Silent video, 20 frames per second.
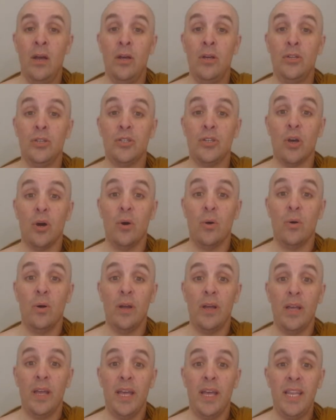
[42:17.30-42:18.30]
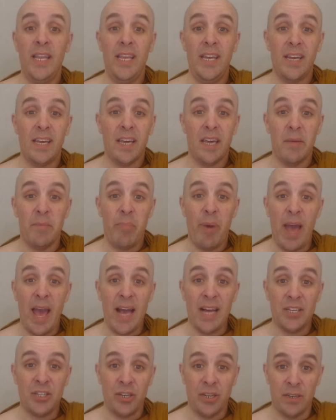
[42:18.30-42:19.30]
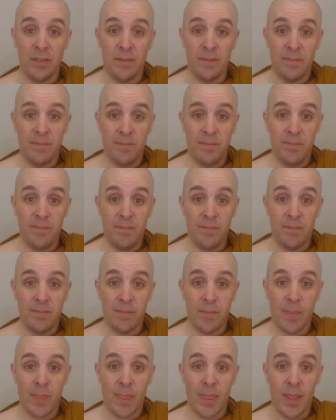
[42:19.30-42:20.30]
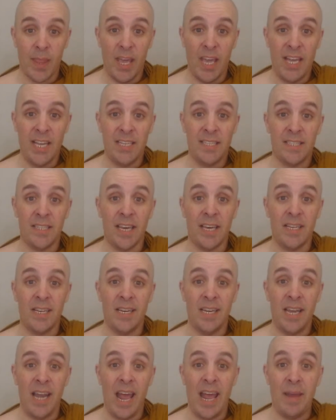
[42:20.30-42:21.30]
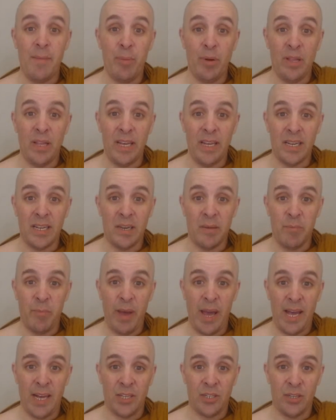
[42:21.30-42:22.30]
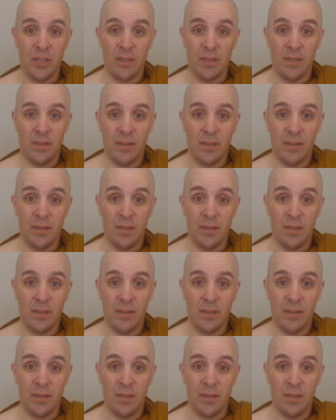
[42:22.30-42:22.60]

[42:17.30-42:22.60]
So idiot compassion is an enabling compassion.